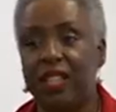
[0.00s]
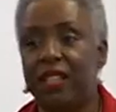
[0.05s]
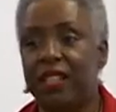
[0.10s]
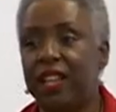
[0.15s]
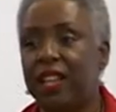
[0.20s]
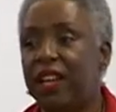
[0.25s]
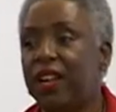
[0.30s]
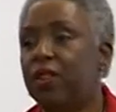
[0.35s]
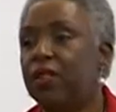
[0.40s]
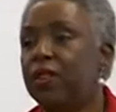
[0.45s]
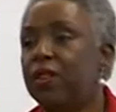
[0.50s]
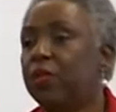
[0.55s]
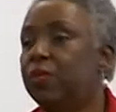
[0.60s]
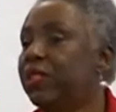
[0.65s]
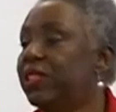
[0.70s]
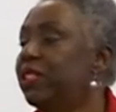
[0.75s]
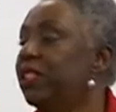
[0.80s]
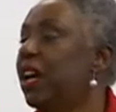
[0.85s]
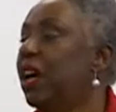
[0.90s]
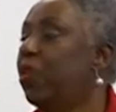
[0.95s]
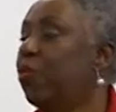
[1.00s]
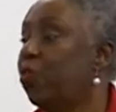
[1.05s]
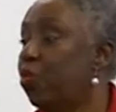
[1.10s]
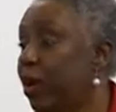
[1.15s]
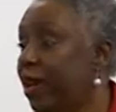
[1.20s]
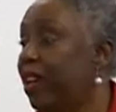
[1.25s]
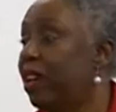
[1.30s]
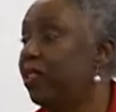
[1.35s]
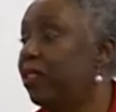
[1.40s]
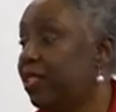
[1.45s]
in the area was not
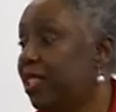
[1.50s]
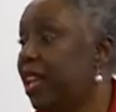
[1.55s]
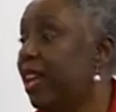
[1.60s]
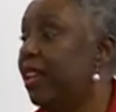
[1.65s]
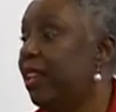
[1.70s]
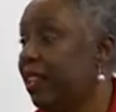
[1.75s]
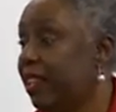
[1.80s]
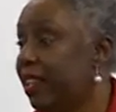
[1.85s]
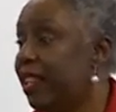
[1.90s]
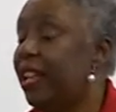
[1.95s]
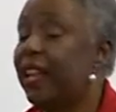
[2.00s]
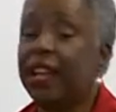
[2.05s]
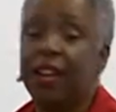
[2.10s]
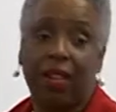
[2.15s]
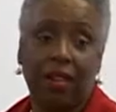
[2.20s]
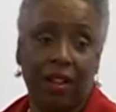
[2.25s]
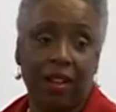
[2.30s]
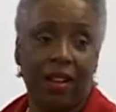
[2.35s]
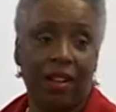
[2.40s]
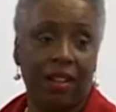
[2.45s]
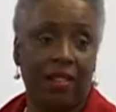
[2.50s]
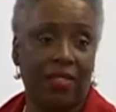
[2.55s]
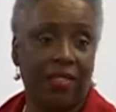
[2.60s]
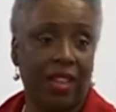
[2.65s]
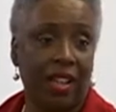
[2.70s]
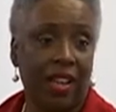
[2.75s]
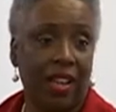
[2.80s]
well taken care of.